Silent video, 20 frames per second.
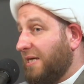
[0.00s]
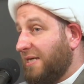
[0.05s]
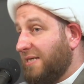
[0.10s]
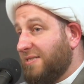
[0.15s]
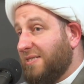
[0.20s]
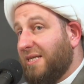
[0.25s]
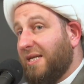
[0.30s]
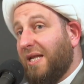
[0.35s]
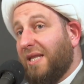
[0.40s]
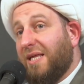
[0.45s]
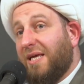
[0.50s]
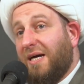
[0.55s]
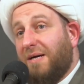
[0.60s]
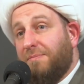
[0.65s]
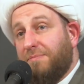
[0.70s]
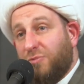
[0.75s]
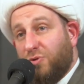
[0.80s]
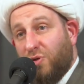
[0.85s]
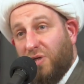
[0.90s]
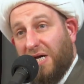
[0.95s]
He said, I'll
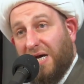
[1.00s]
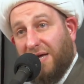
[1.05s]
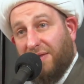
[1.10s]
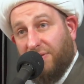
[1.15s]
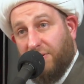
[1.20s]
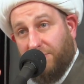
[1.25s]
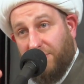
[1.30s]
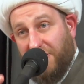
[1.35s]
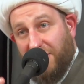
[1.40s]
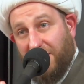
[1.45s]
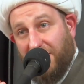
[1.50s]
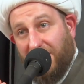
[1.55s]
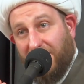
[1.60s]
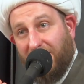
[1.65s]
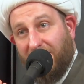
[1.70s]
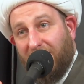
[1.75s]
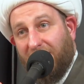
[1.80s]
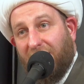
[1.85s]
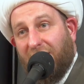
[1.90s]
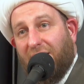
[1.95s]
come to Kadhimiyya.
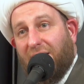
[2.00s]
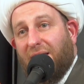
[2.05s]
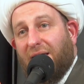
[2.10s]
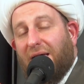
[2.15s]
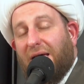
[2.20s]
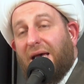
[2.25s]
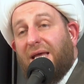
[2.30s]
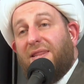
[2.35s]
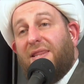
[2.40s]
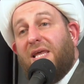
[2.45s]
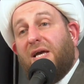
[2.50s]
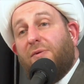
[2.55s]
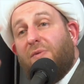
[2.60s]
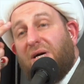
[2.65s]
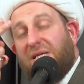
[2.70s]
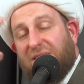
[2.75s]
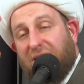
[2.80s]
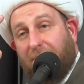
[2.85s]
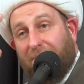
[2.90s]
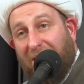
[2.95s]
And there
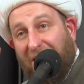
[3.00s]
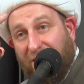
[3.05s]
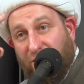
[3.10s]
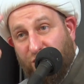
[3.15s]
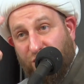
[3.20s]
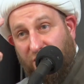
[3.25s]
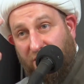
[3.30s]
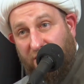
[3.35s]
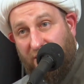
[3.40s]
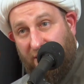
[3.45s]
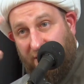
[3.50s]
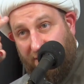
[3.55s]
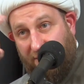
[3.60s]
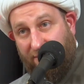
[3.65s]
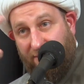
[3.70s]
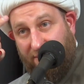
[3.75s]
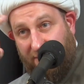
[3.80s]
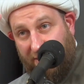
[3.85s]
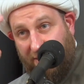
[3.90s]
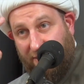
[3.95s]
was a marja'
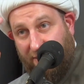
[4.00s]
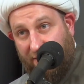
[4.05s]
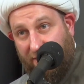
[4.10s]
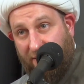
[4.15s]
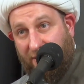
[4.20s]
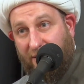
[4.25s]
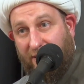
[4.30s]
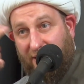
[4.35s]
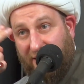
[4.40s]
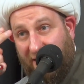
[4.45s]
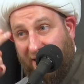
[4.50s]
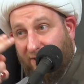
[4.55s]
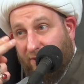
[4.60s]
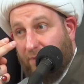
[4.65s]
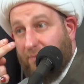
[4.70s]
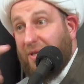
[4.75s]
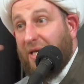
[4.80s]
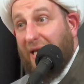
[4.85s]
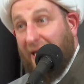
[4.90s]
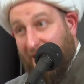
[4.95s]
in there in
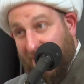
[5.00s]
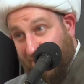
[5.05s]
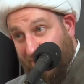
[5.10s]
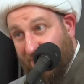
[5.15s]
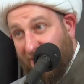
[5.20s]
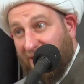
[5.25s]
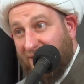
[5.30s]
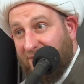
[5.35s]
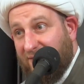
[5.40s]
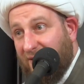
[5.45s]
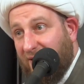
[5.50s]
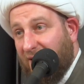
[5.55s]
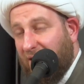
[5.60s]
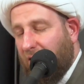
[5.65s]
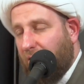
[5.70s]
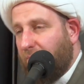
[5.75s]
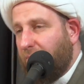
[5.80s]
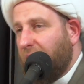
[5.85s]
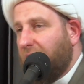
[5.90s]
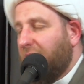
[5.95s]
Kadhimiyya at that
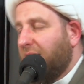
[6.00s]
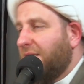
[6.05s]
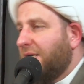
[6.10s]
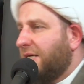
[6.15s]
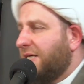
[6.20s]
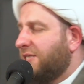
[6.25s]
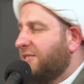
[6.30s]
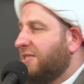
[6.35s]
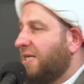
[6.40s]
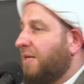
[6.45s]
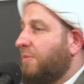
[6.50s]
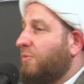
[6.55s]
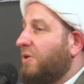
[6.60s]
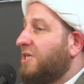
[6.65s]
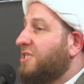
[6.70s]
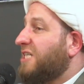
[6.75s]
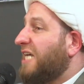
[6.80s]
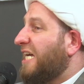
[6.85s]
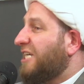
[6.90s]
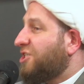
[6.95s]
time. His name
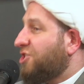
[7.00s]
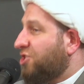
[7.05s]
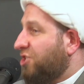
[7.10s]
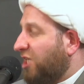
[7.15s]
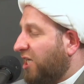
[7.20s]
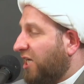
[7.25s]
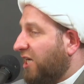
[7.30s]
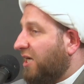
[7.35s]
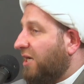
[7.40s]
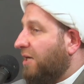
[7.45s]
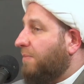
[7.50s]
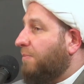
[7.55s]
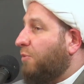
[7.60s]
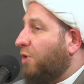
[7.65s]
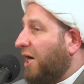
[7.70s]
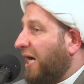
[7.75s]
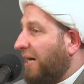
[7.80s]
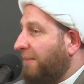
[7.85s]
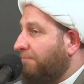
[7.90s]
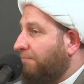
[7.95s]
was Sheikh
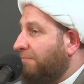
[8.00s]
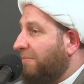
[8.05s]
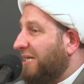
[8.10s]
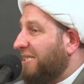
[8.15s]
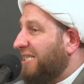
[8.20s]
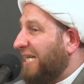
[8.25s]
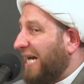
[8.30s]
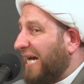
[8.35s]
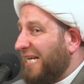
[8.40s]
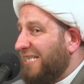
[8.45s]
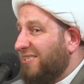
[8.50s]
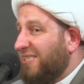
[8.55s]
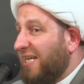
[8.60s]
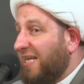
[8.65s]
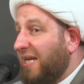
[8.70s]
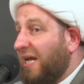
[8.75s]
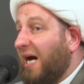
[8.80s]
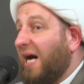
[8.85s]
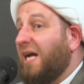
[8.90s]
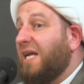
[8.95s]
Muhammad
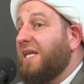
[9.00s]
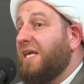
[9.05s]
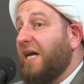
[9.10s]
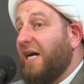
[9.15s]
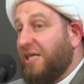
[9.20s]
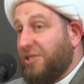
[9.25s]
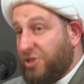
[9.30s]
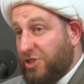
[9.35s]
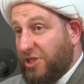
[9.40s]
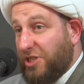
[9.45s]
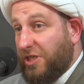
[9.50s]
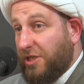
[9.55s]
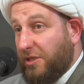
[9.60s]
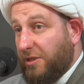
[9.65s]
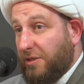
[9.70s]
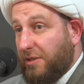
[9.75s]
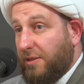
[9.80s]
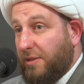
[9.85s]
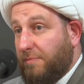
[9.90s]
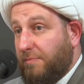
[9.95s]
Hassan Al-Yasin.
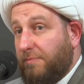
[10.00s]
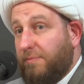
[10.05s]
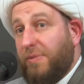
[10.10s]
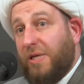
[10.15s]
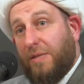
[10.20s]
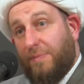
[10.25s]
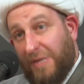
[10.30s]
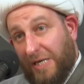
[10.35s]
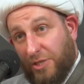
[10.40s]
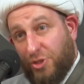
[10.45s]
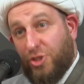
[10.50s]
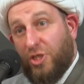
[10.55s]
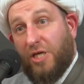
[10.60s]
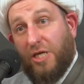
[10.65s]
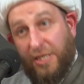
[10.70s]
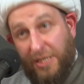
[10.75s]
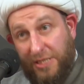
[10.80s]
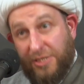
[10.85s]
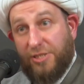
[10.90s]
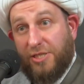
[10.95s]
Big marja'
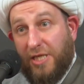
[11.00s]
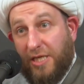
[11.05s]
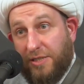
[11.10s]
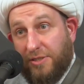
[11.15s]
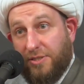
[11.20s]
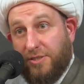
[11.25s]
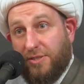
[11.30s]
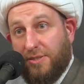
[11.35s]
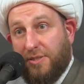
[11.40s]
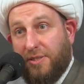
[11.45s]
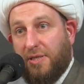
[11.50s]
in his days.